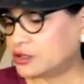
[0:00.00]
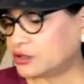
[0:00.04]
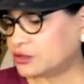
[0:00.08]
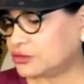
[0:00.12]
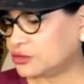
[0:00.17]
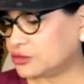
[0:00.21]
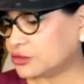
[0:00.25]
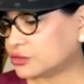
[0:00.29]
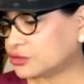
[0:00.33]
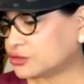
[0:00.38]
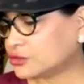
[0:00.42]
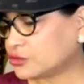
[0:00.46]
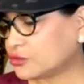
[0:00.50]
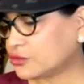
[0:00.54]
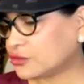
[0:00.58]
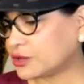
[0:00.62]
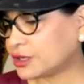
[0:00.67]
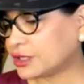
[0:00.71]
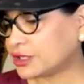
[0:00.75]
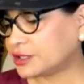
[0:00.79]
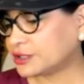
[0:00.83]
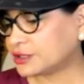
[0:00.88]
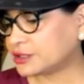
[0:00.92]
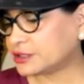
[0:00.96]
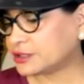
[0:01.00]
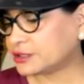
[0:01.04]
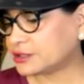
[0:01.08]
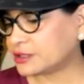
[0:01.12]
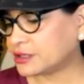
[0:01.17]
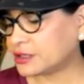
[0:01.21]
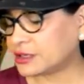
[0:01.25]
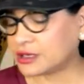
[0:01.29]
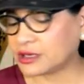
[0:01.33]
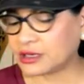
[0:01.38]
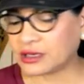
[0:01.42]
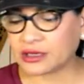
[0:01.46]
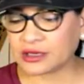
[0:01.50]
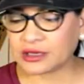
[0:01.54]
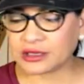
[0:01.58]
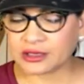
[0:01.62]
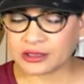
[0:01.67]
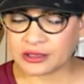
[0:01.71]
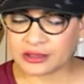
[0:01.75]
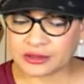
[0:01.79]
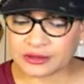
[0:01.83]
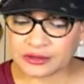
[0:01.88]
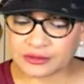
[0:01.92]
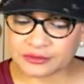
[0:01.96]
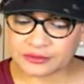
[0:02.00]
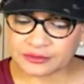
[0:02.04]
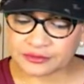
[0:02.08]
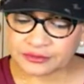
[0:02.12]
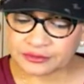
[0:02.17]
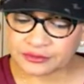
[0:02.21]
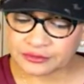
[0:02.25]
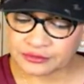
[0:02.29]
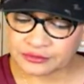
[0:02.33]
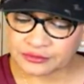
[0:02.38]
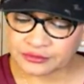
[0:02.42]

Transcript: Your choice. Um,